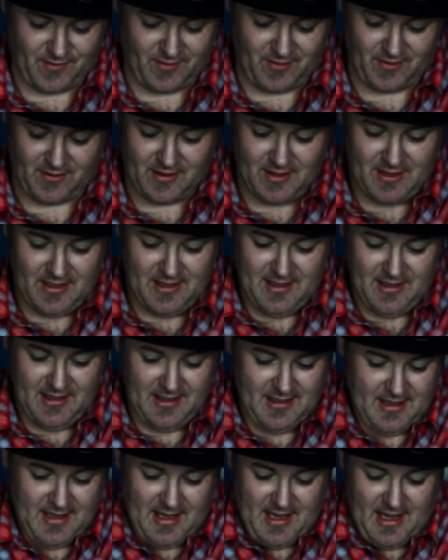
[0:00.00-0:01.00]
for,
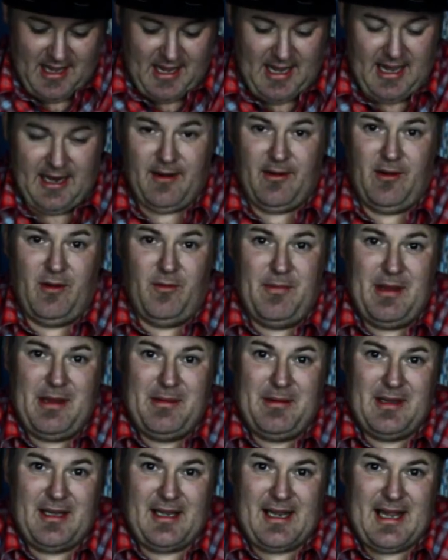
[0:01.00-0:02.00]
I don't know,
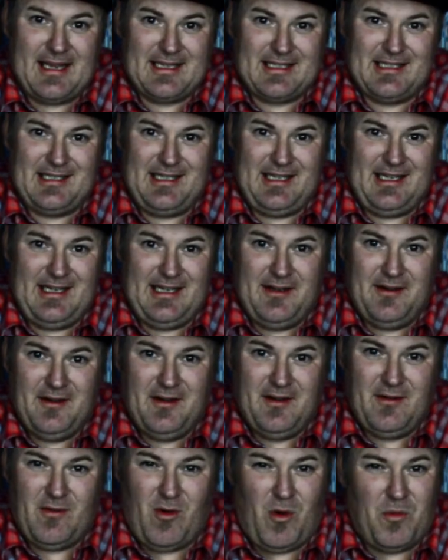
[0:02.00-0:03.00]
maybe the last
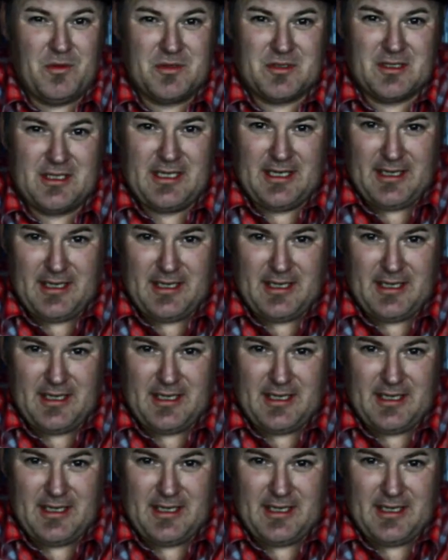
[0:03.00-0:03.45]
year, almost a